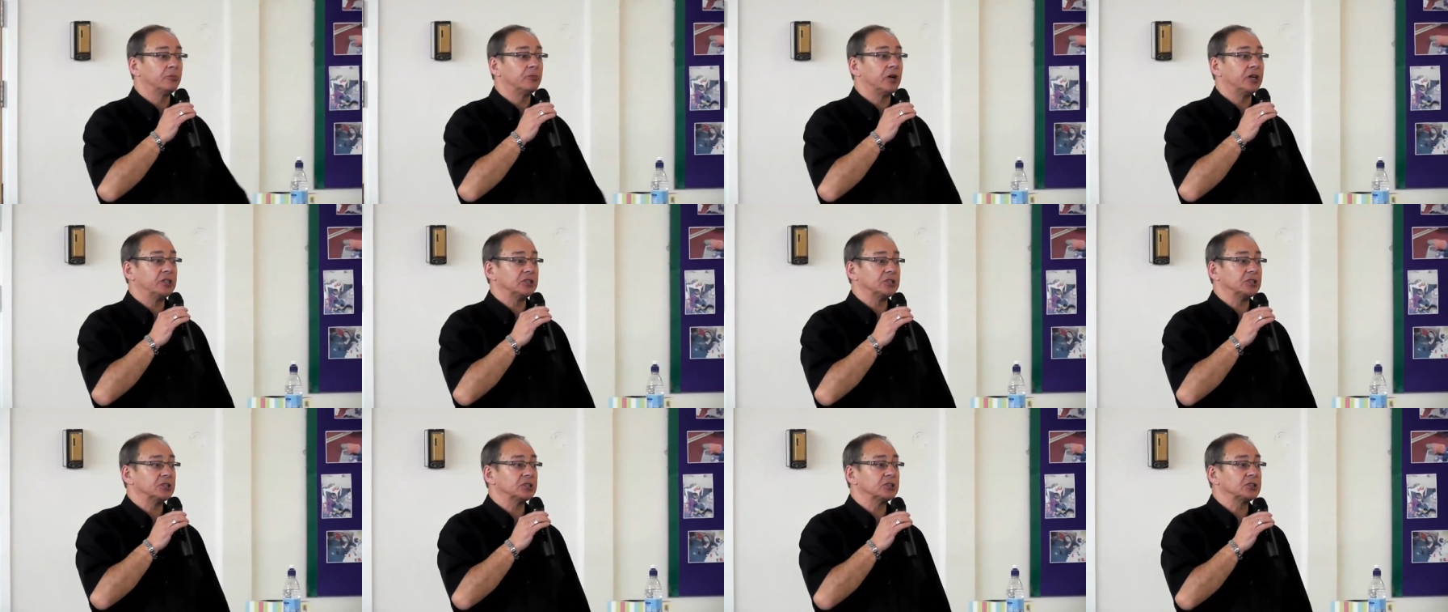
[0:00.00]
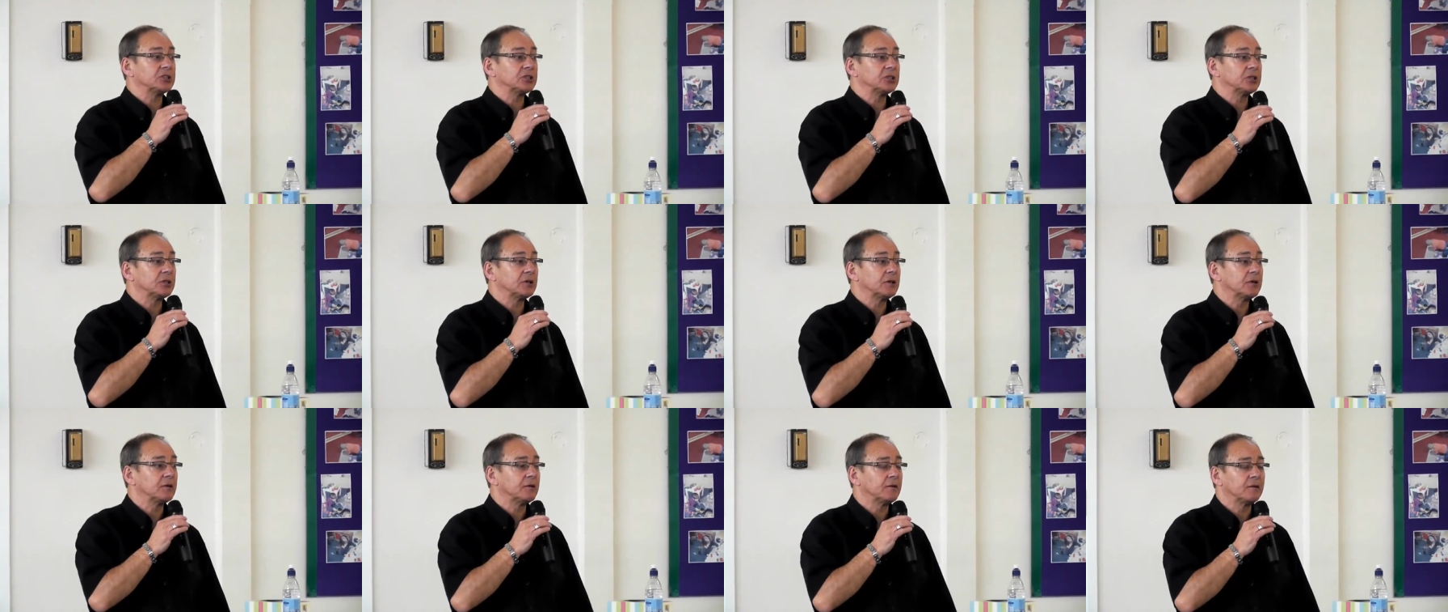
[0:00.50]
presence?
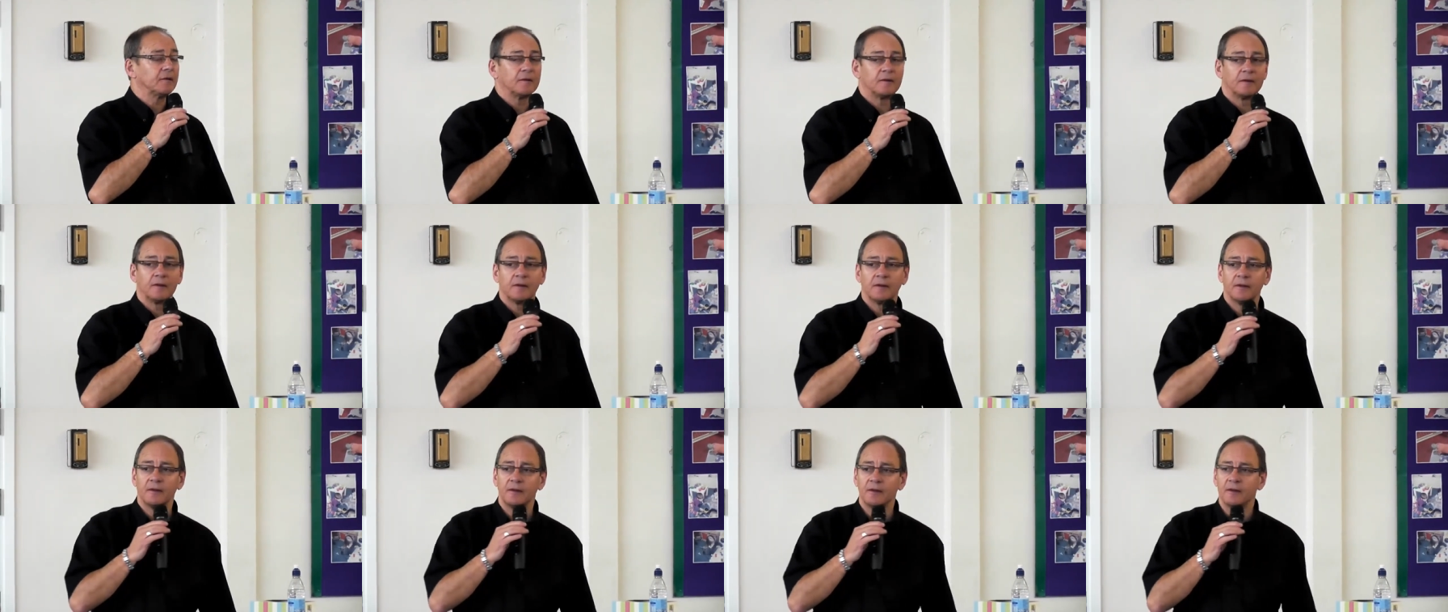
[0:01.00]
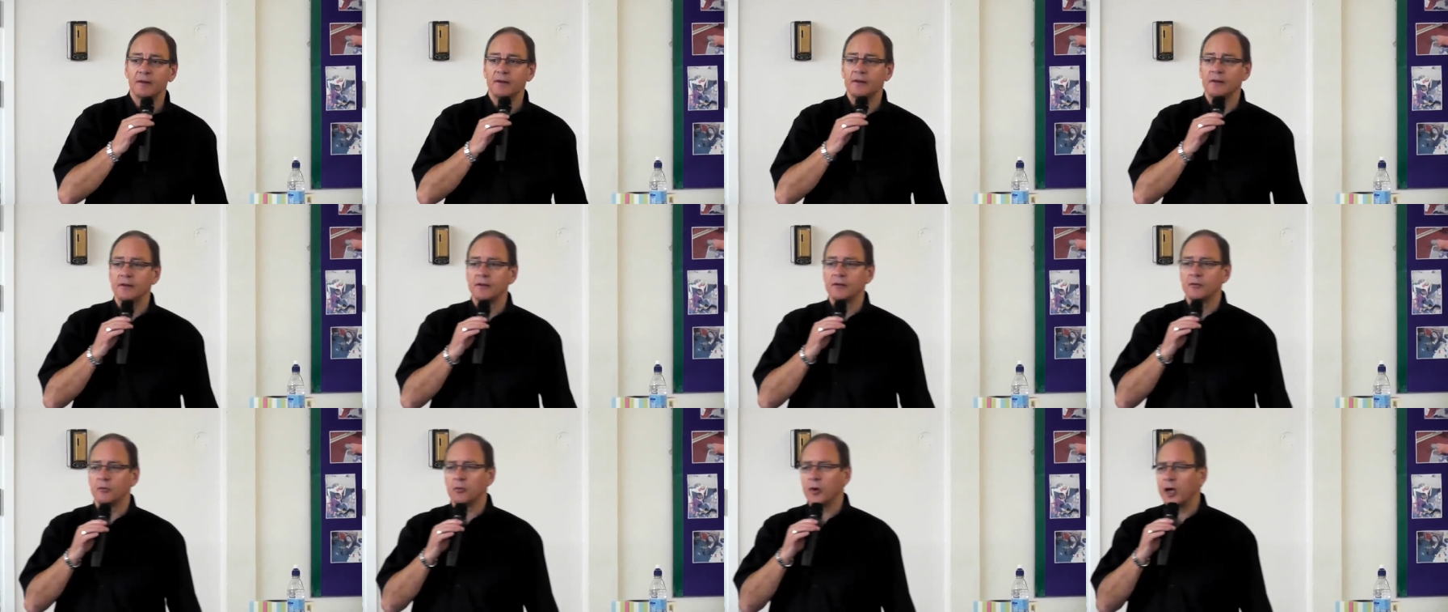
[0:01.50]

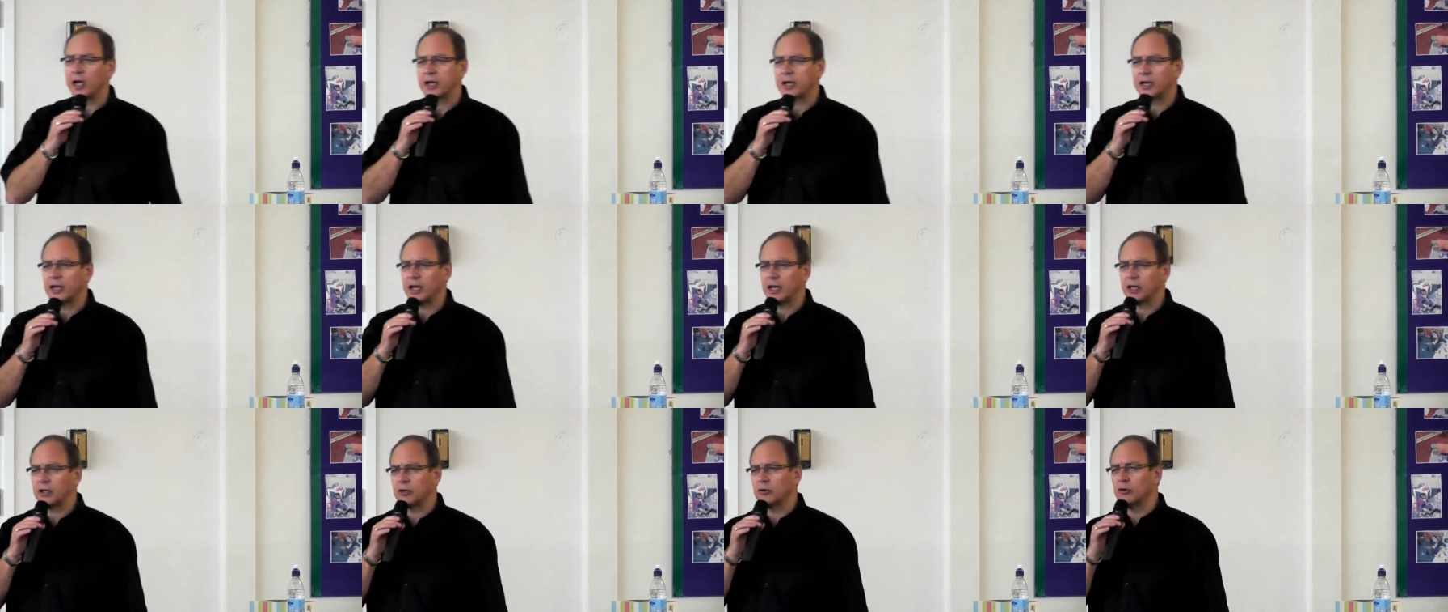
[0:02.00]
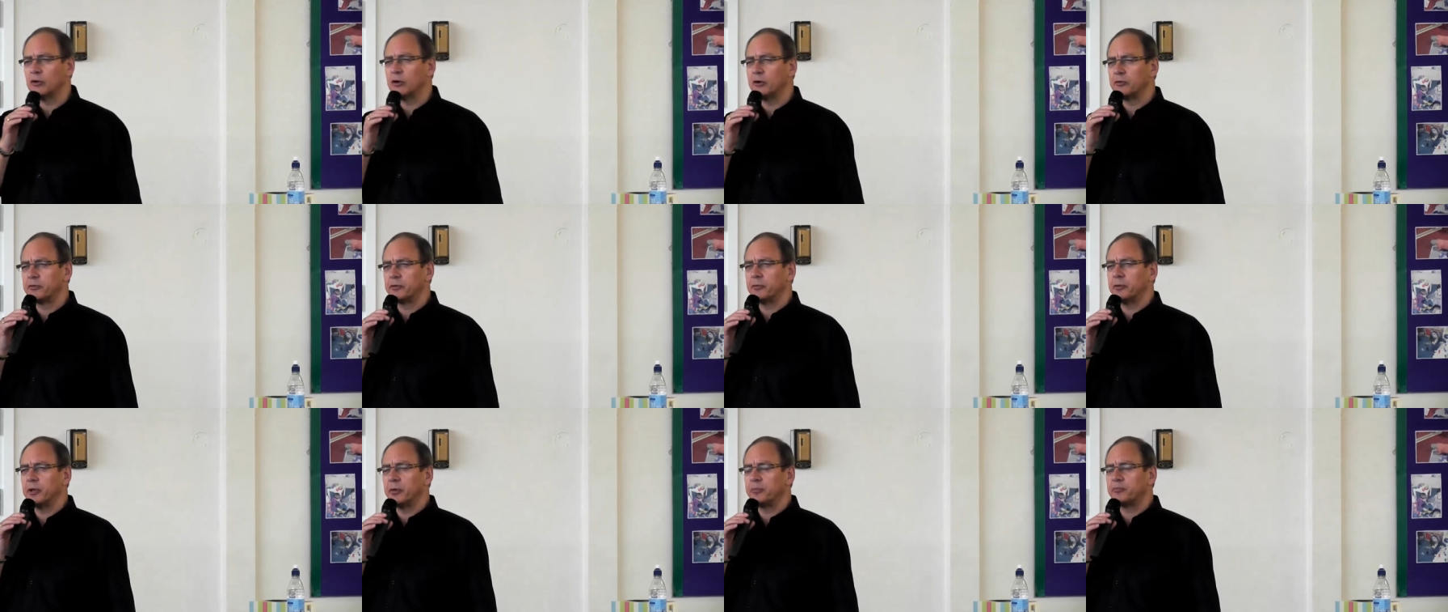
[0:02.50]
Where can I go
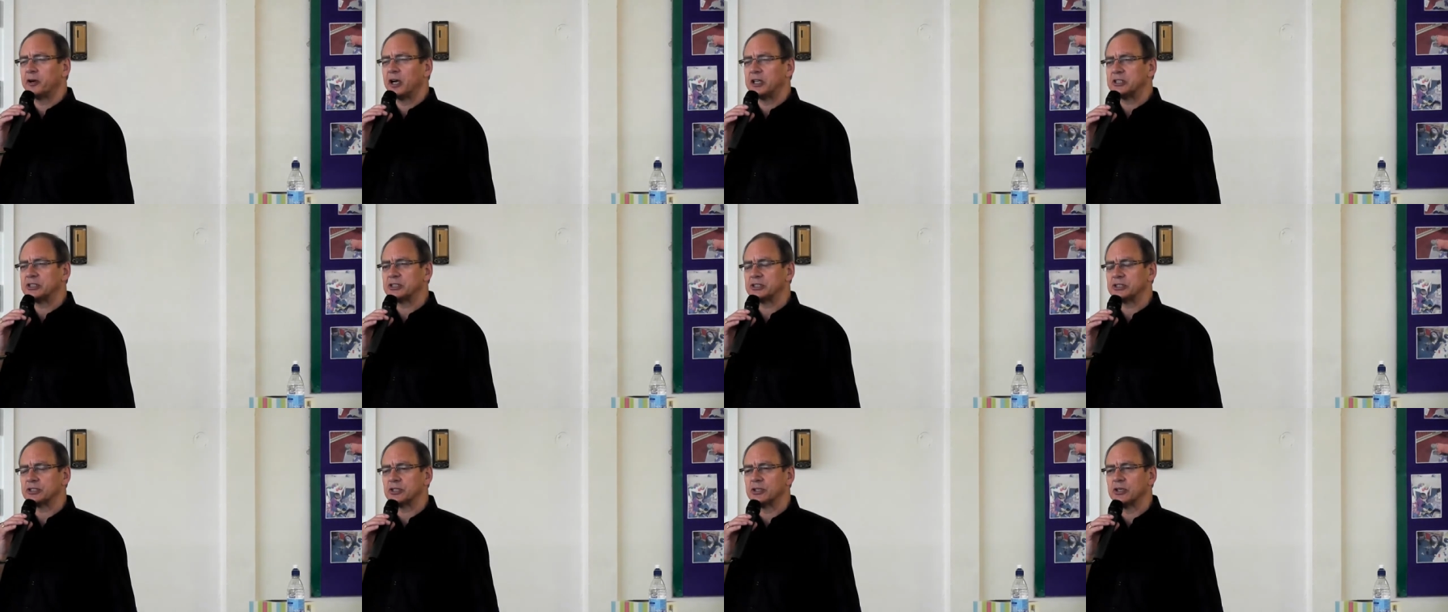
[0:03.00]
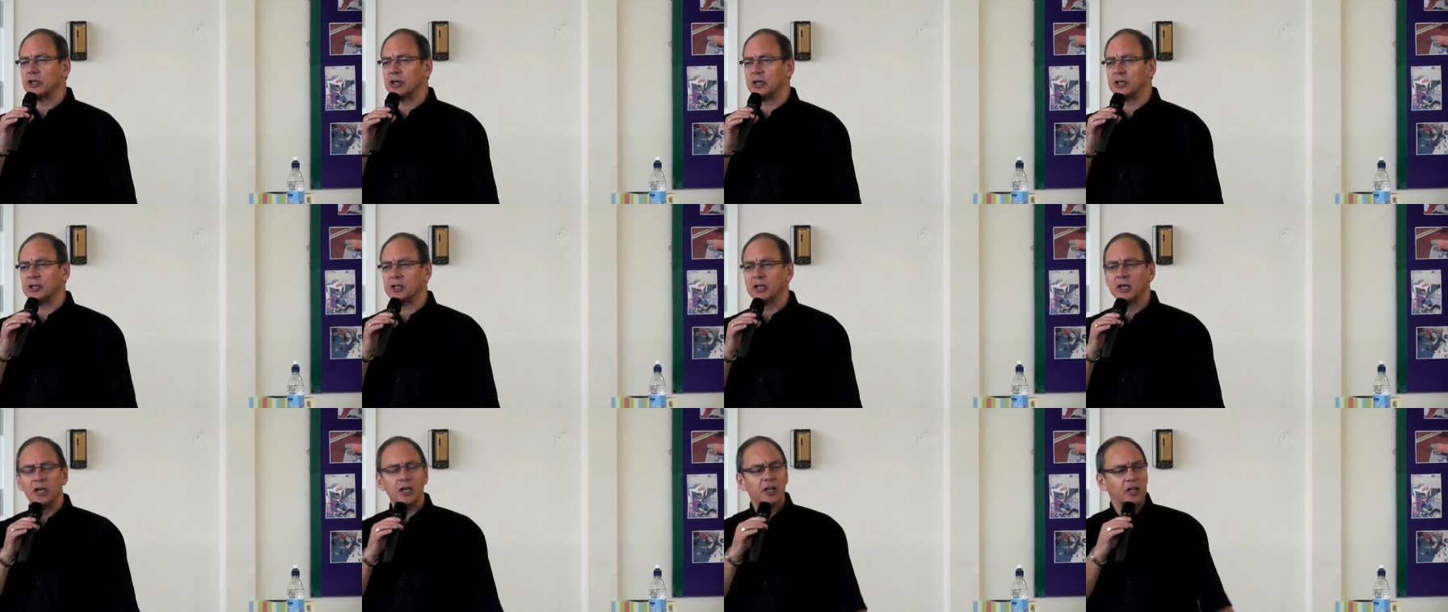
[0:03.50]
from your presence,
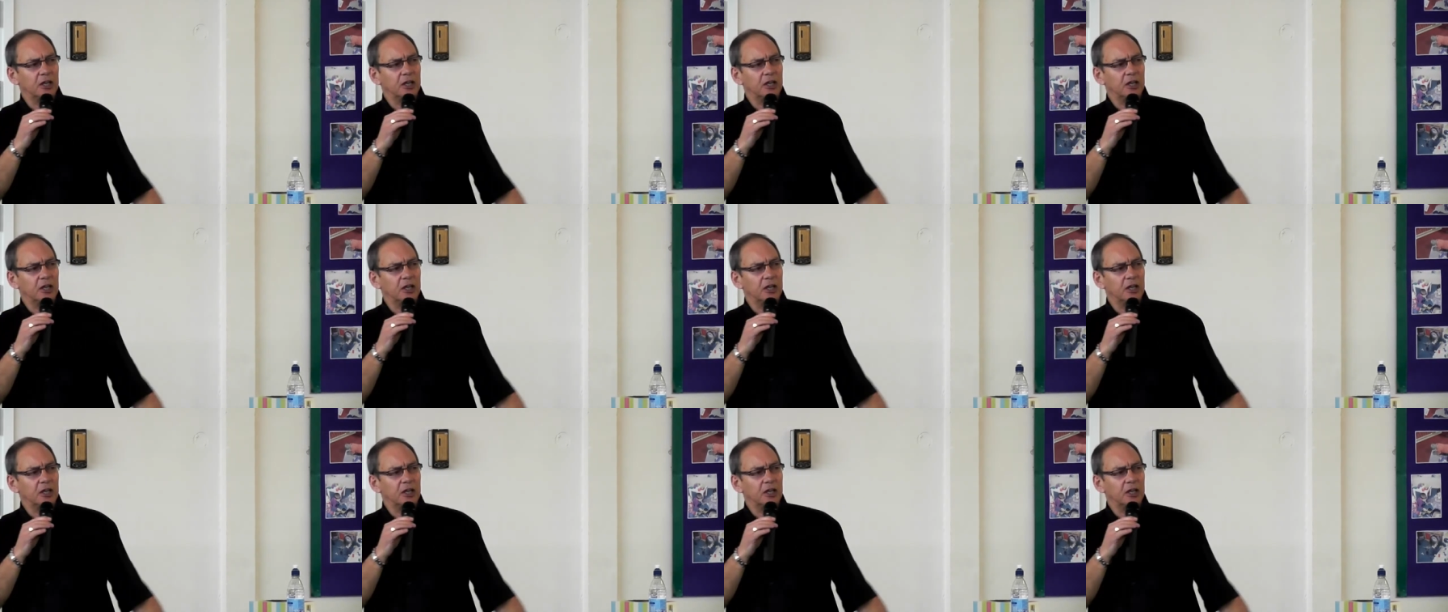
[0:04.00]
Lord?